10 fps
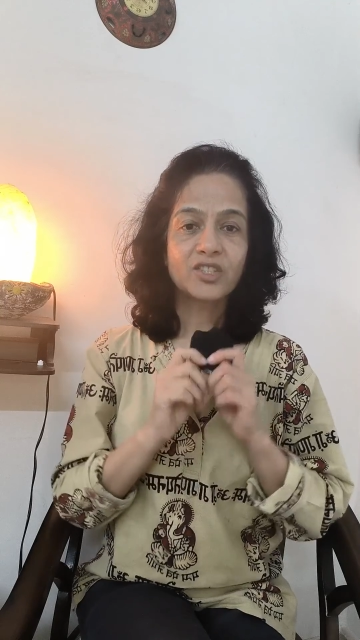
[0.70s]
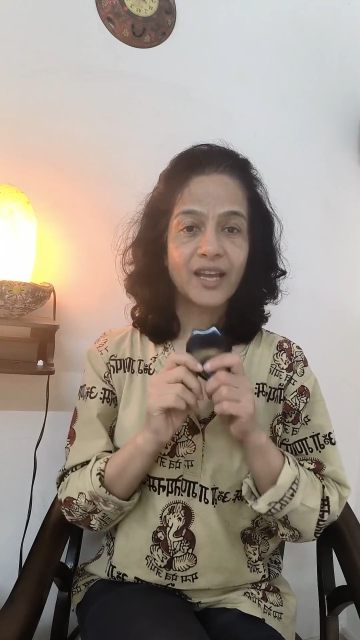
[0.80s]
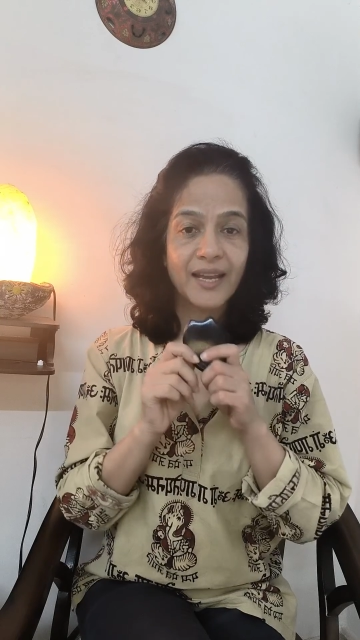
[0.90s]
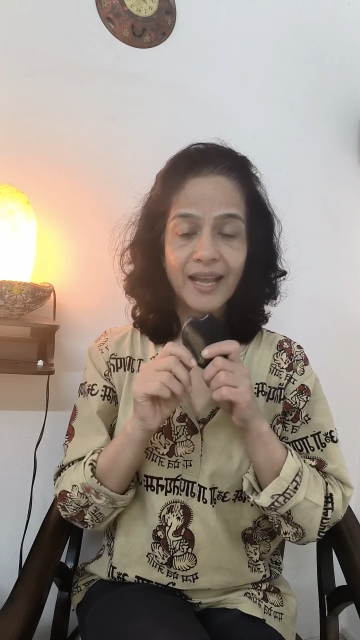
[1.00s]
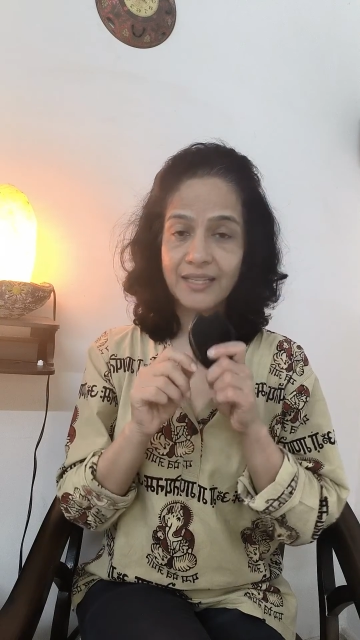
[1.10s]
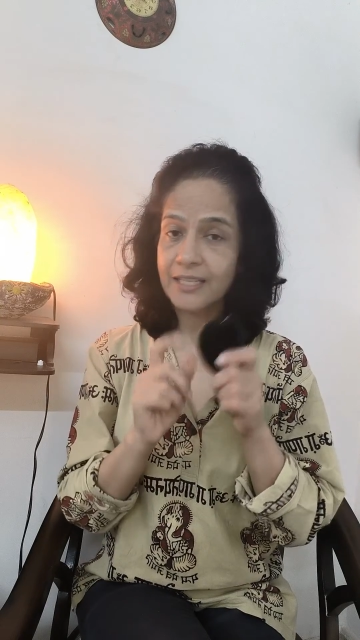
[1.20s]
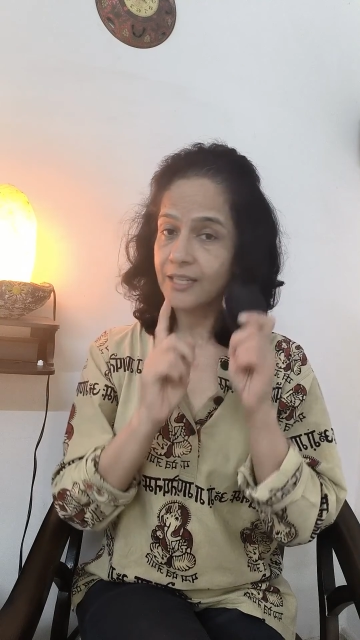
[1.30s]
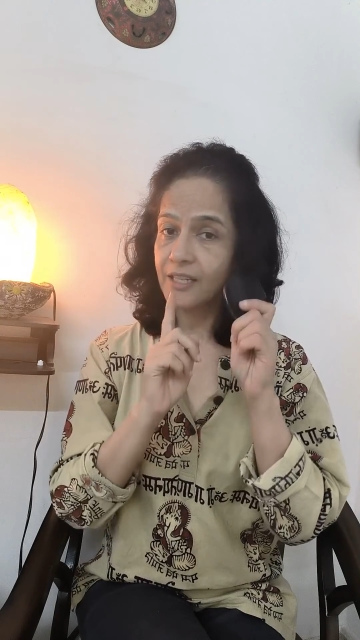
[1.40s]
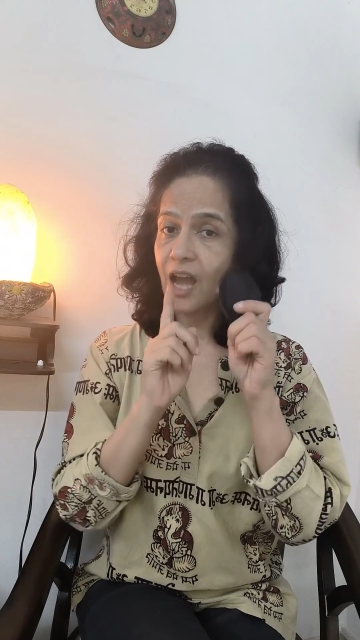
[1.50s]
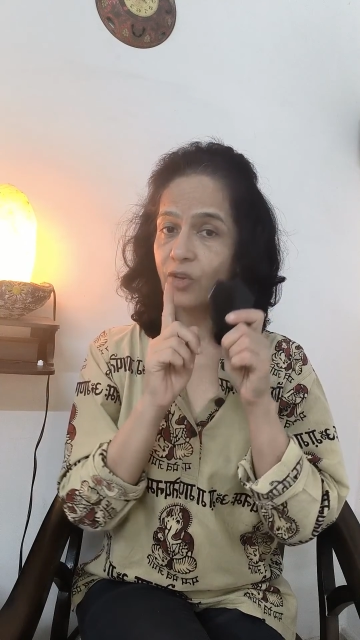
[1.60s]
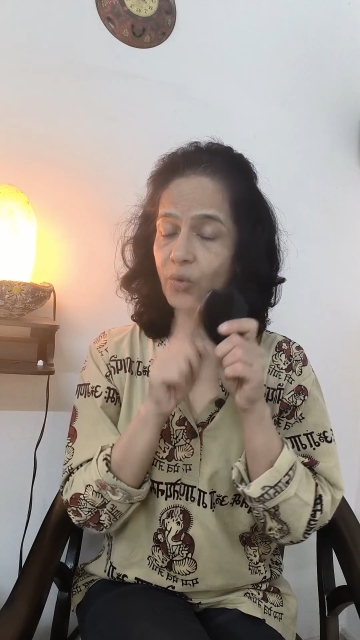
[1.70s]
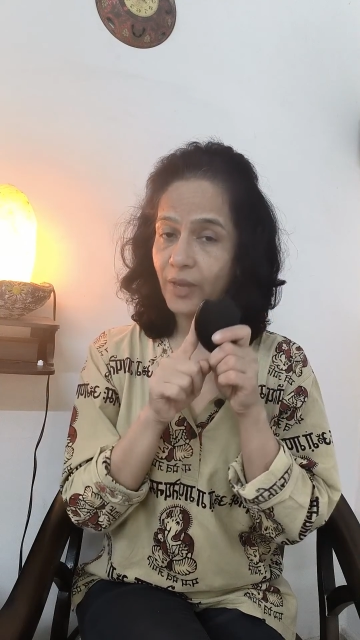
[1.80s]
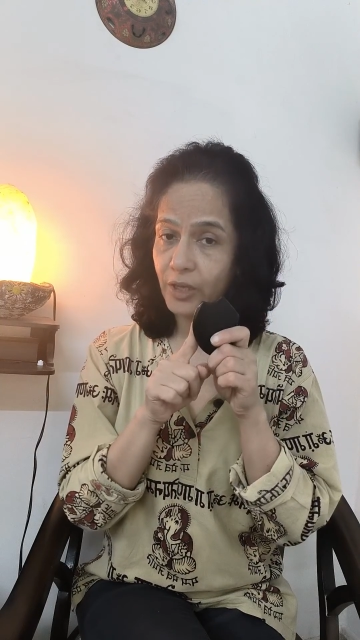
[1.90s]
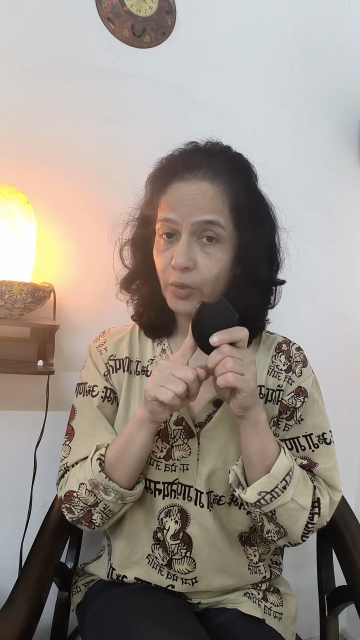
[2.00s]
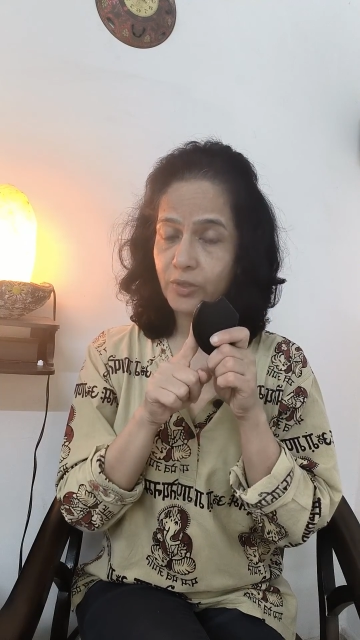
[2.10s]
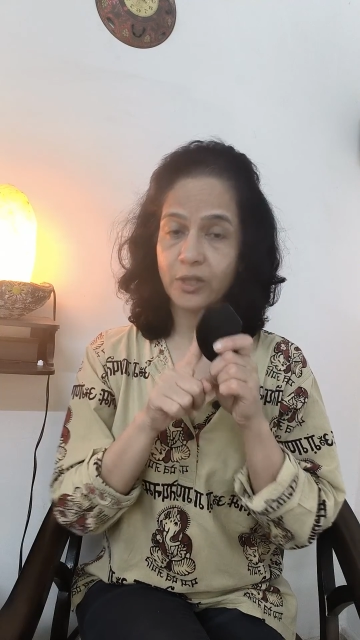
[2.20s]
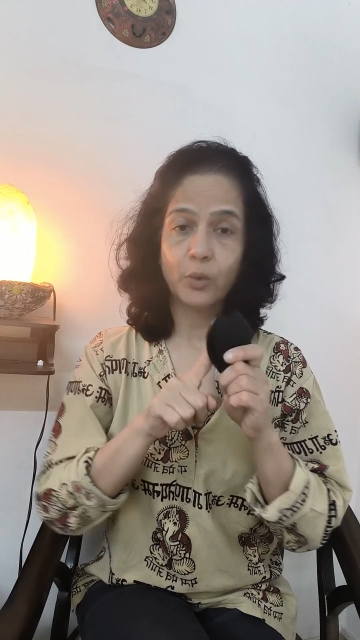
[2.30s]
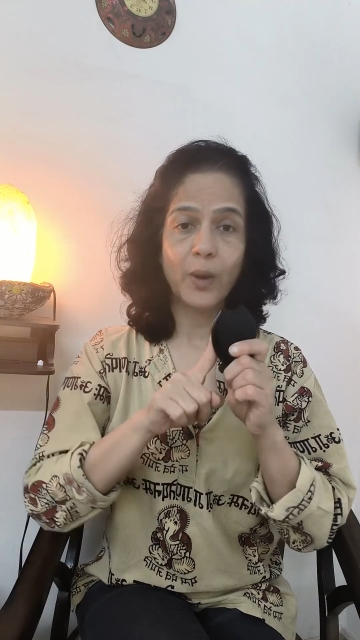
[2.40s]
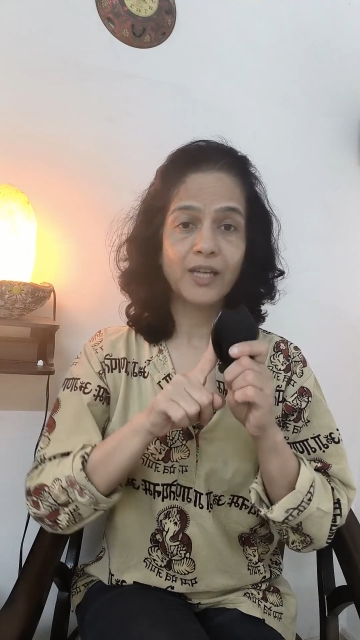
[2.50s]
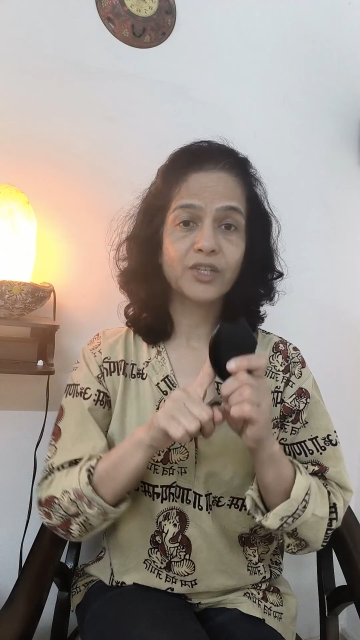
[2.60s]
Today, let's learn how you can use a
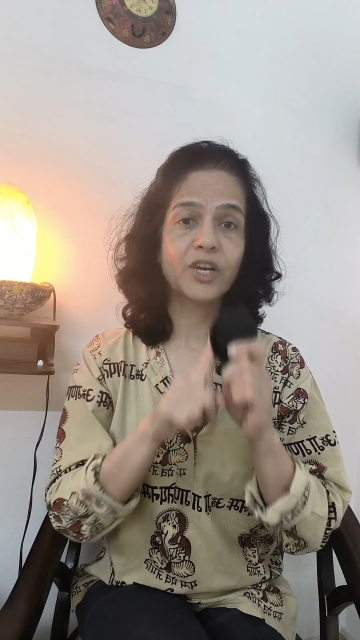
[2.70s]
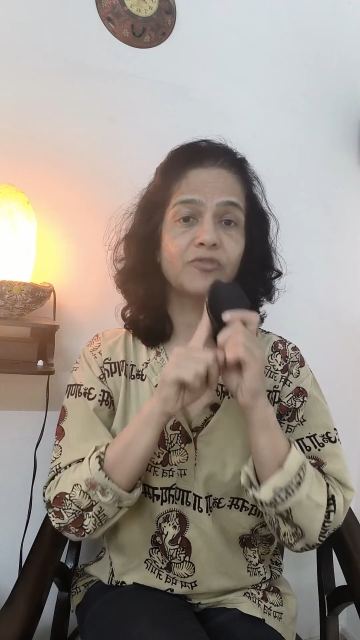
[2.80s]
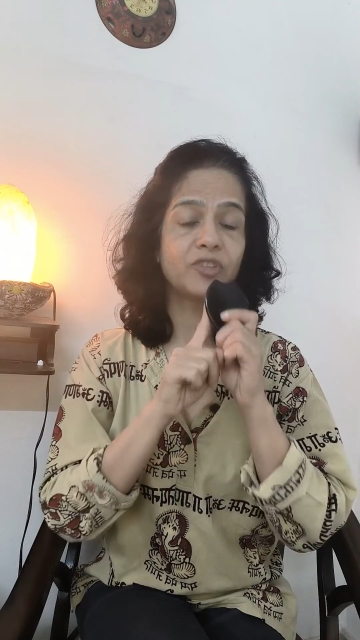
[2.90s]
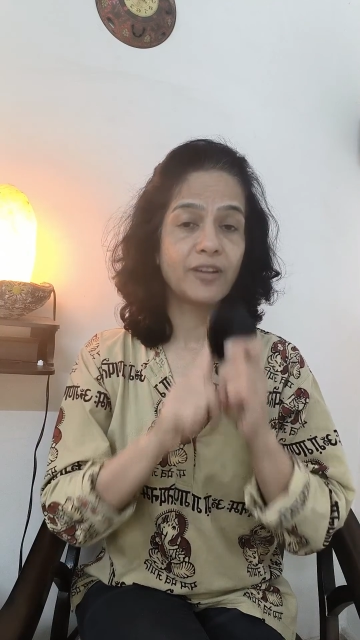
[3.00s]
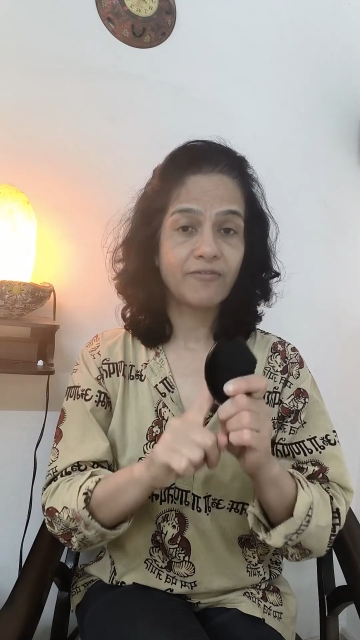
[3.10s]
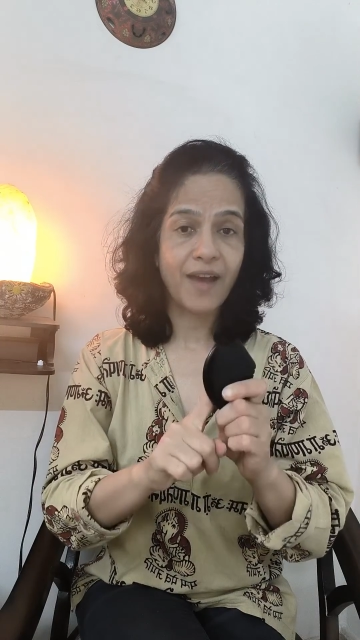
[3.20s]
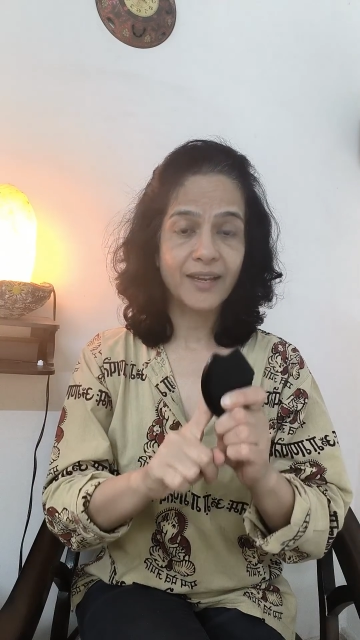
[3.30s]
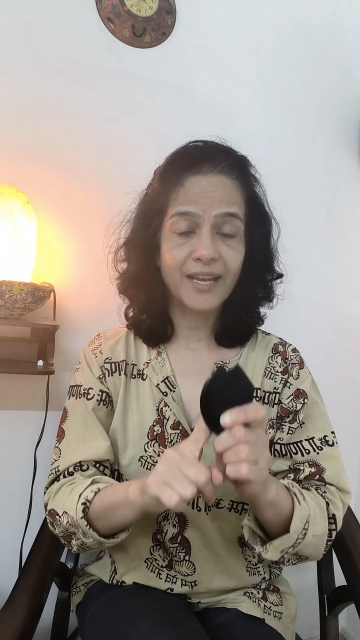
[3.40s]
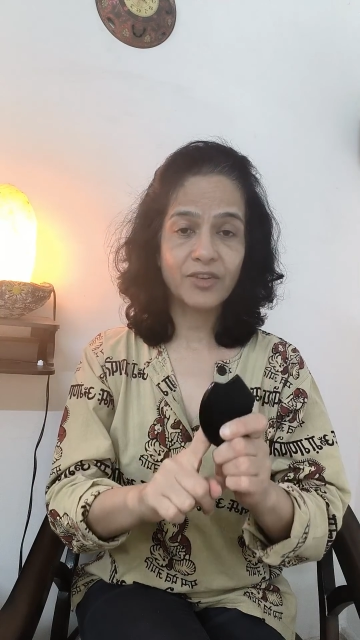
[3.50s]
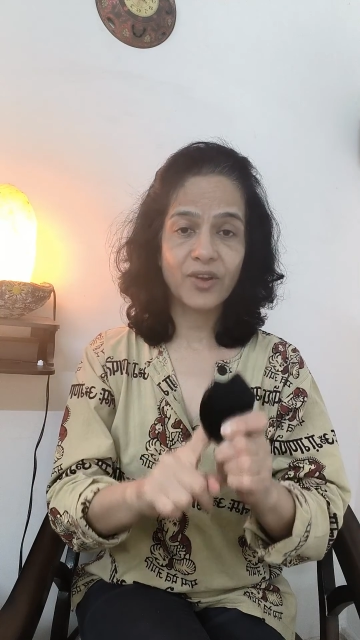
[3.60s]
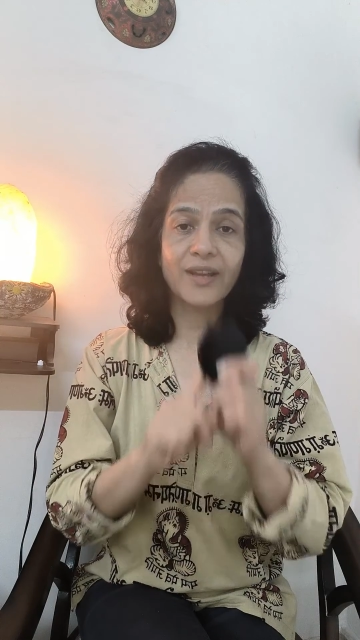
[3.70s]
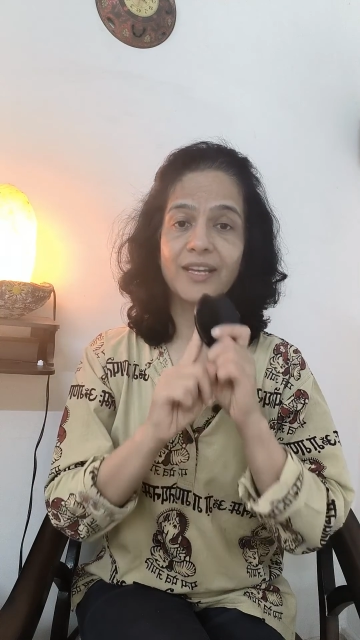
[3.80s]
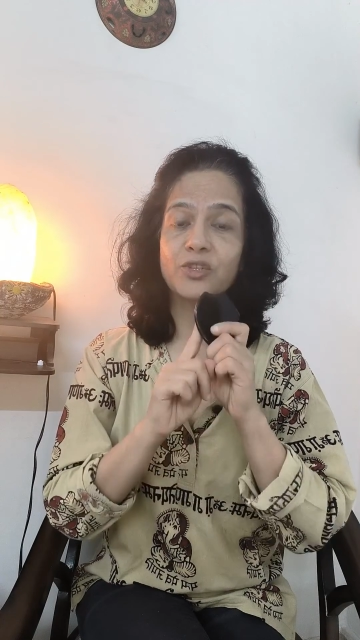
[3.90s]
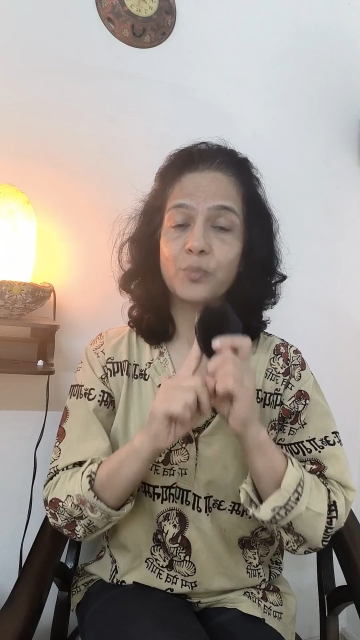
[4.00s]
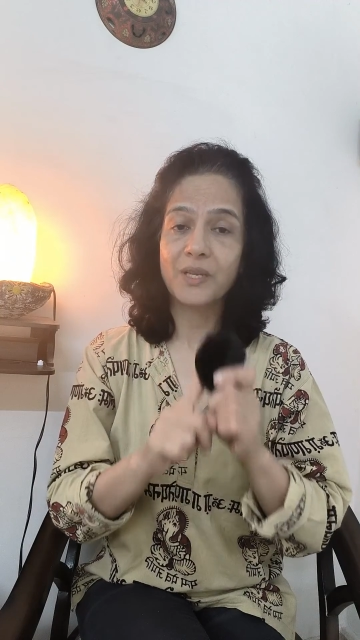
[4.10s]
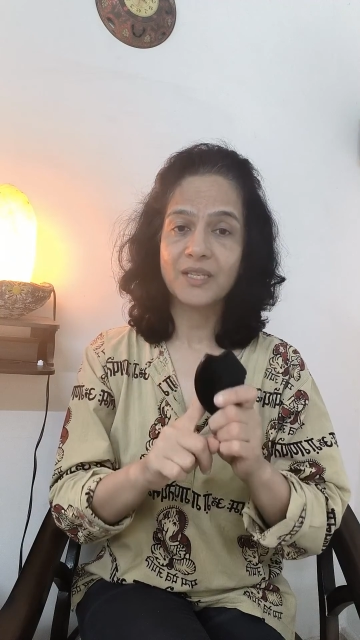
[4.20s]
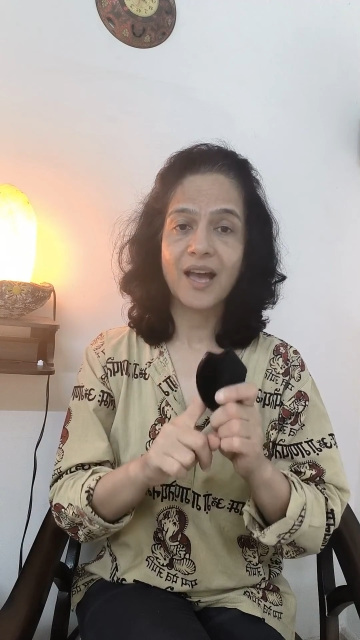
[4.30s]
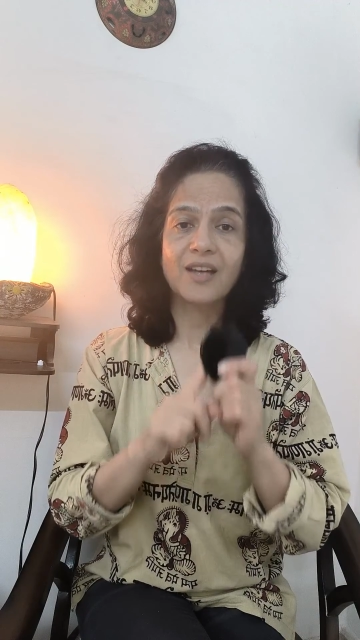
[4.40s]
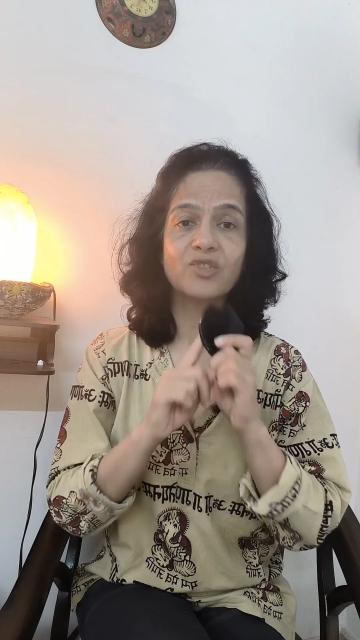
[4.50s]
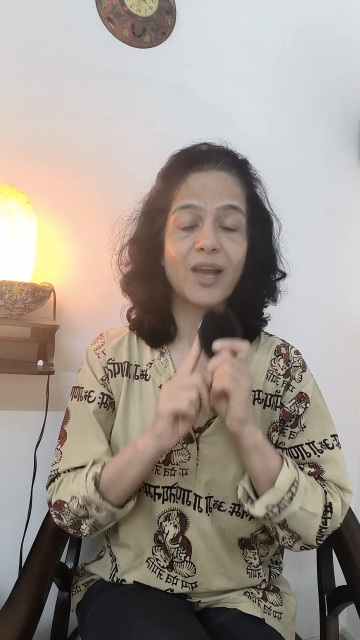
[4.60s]
guasha for lymphatic drainage,
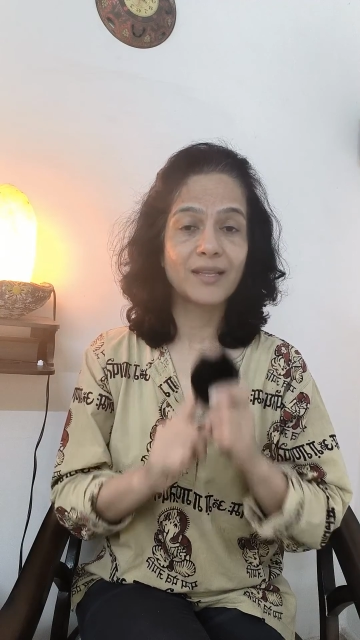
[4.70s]
massage,